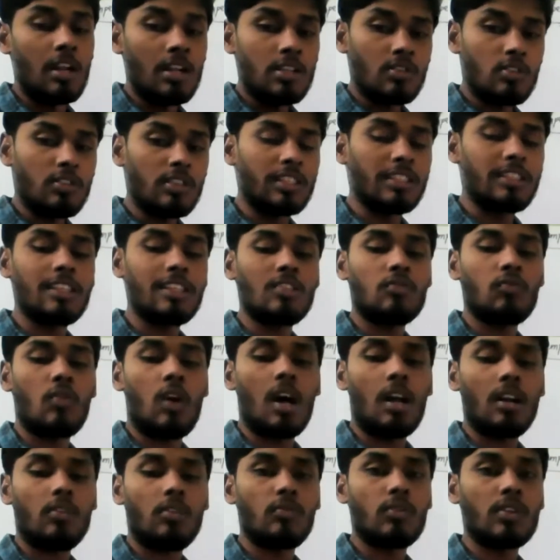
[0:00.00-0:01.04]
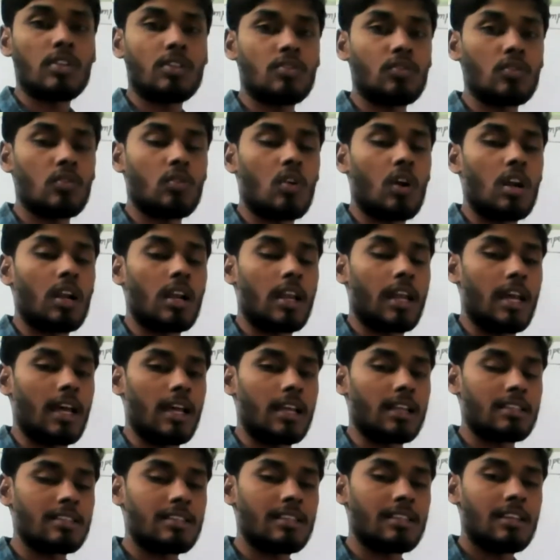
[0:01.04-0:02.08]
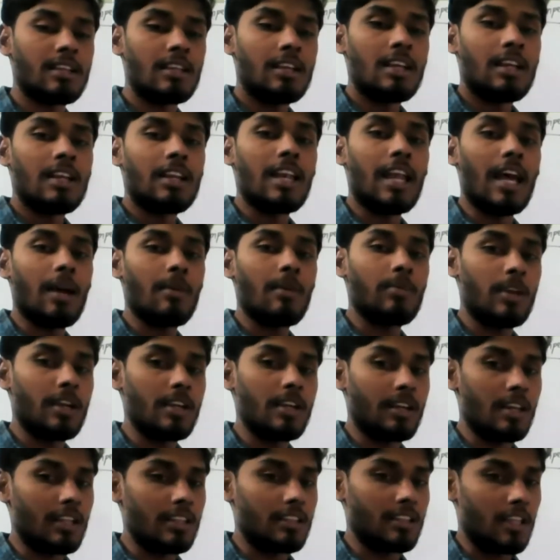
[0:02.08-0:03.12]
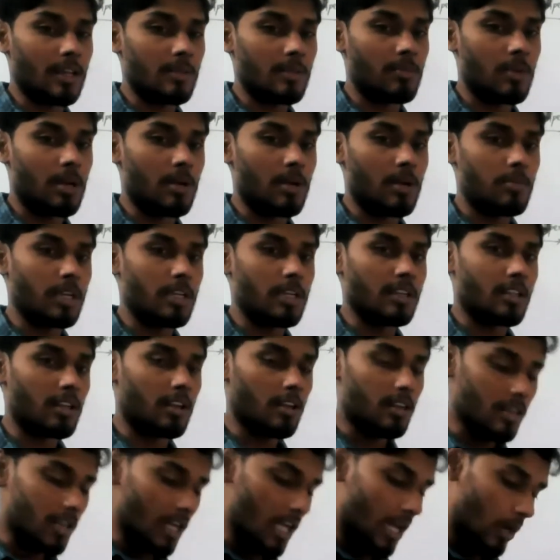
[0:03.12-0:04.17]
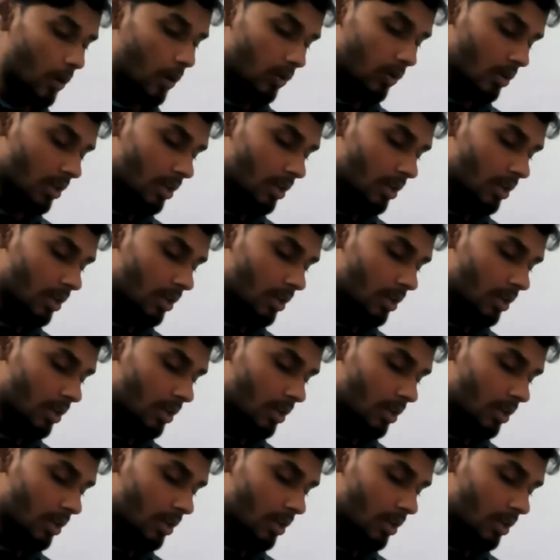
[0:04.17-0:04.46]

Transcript: So this is what we used to call as Laboratory thermometer. Now,